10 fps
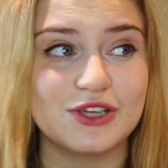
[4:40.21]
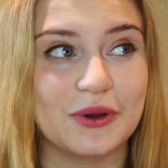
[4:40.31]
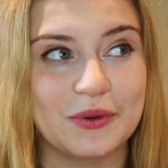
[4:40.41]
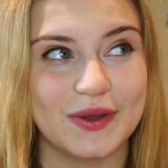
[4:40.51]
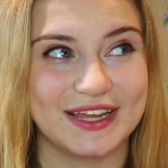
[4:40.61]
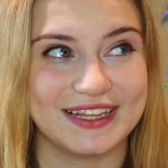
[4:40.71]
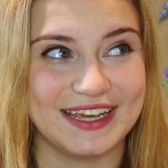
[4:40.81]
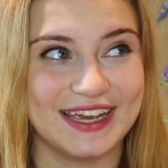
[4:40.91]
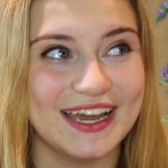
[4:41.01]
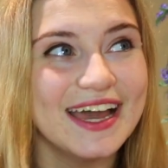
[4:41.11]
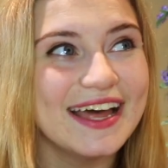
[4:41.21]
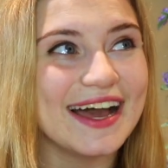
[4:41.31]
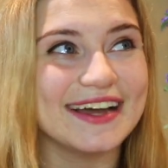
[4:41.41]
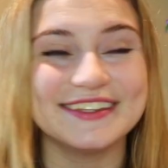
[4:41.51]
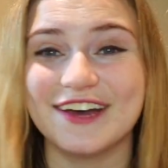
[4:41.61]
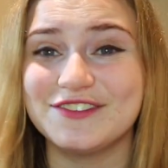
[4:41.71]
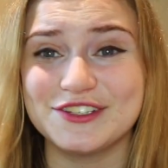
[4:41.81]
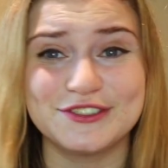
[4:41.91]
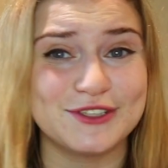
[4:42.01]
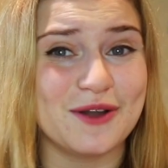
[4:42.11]
so quickly. I loved
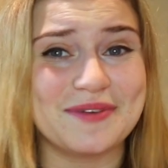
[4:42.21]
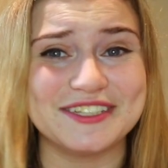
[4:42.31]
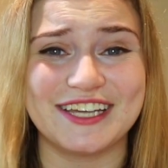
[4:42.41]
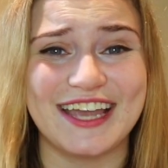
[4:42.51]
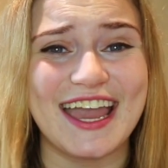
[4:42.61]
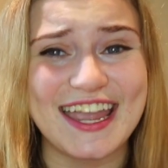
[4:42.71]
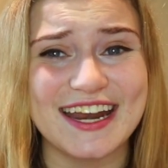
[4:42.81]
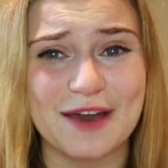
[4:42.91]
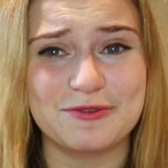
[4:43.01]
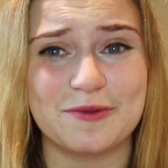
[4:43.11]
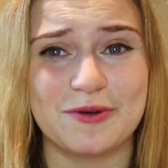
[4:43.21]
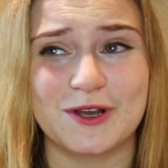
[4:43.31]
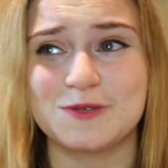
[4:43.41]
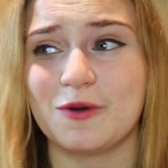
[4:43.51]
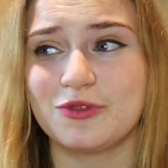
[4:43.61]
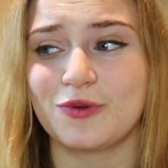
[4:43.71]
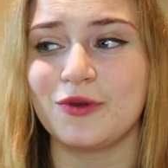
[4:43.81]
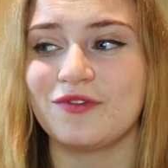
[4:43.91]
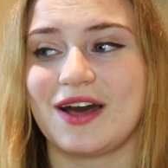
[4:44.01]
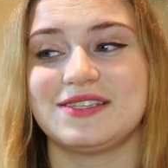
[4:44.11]
it so much. I ate up the books, but with
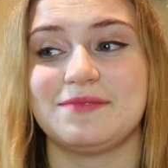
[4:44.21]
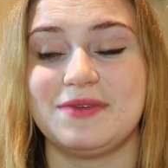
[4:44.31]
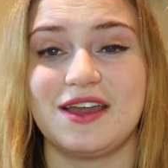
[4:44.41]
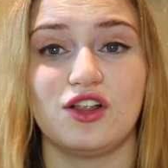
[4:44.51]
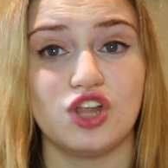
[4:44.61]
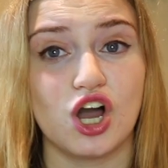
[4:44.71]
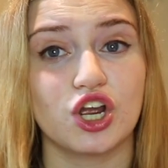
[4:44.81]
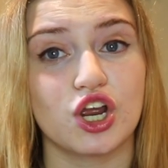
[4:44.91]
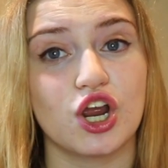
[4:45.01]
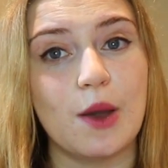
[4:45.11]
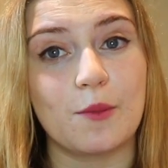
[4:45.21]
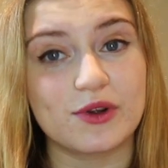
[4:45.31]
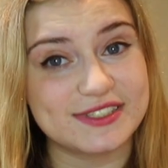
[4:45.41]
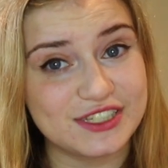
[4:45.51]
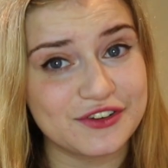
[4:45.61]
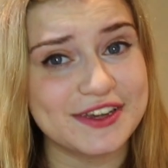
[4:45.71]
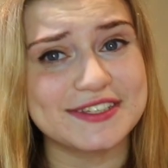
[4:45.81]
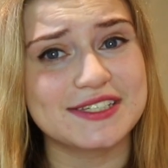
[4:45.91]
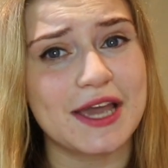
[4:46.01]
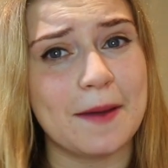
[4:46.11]
Throne of Glass, it being a longer, more
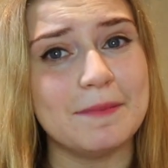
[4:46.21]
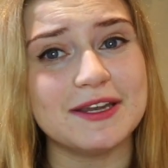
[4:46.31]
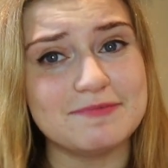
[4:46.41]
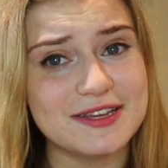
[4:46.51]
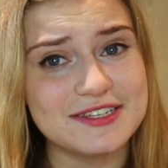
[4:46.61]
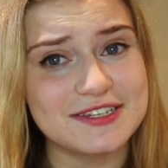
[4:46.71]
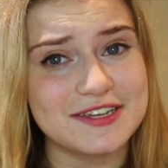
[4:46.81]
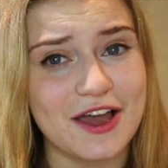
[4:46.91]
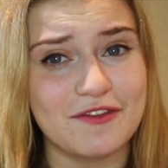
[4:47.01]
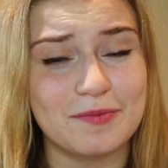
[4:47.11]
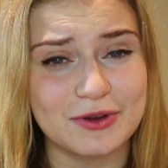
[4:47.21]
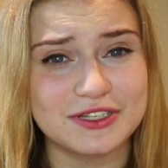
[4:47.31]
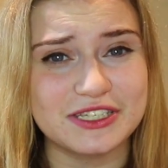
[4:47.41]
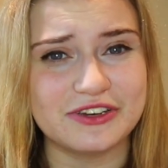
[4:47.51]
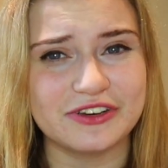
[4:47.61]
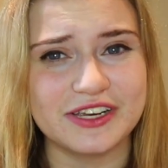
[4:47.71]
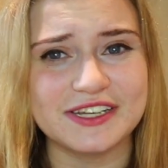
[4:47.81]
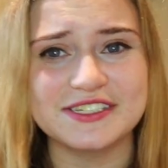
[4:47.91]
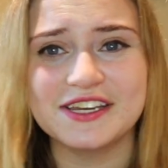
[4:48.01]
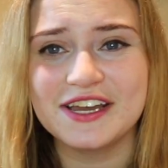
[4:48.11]
serious commitment of a book
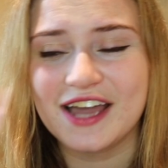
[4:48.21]
series,